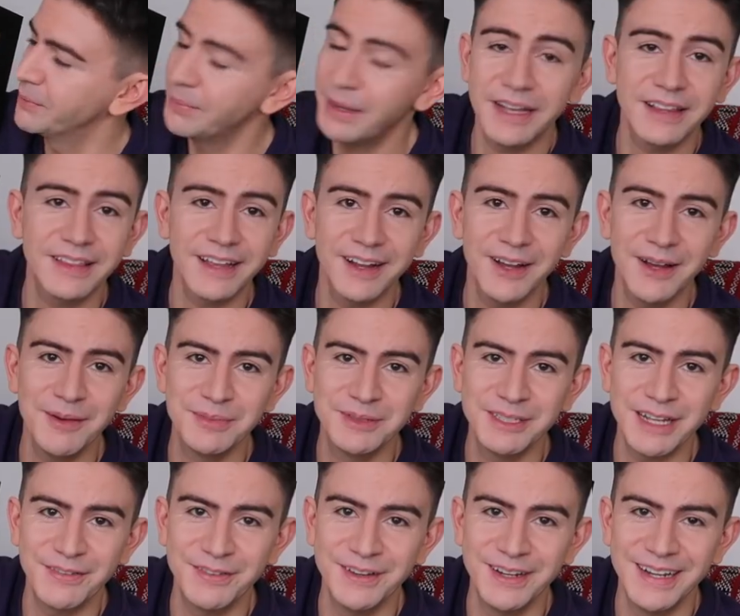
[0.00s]
pick that up,
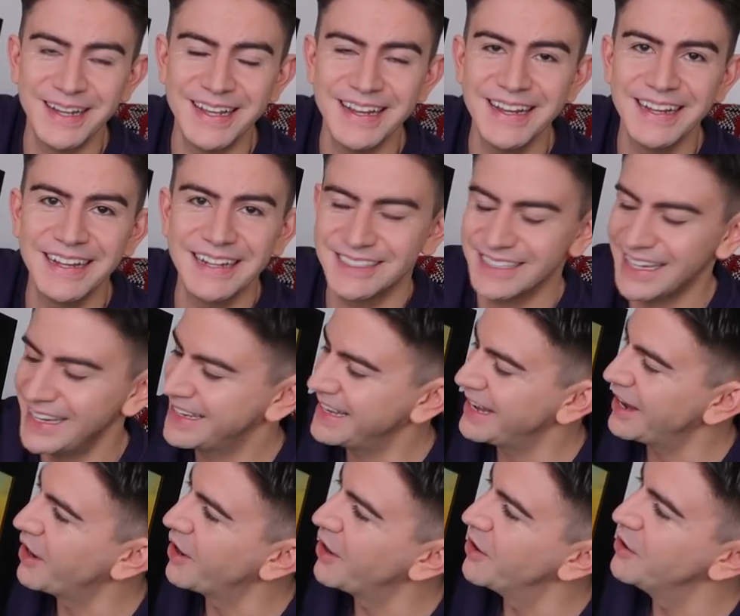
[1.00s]
definitely take
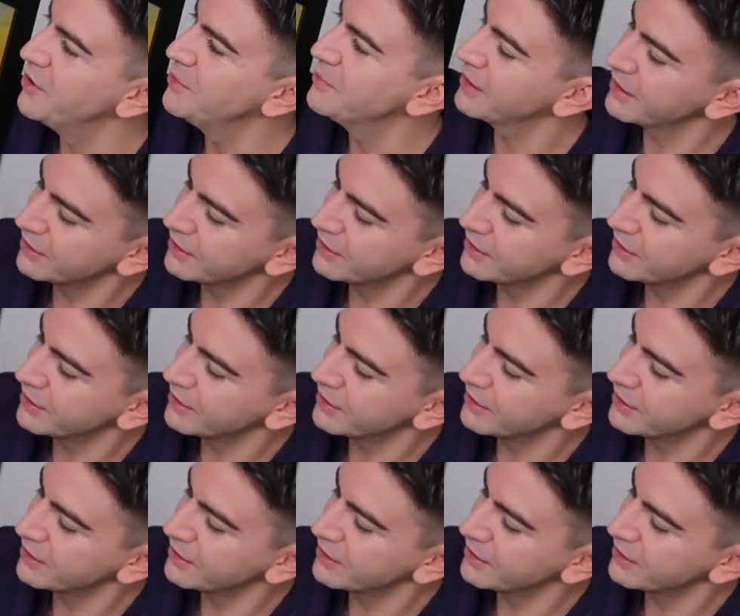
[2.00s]
it home.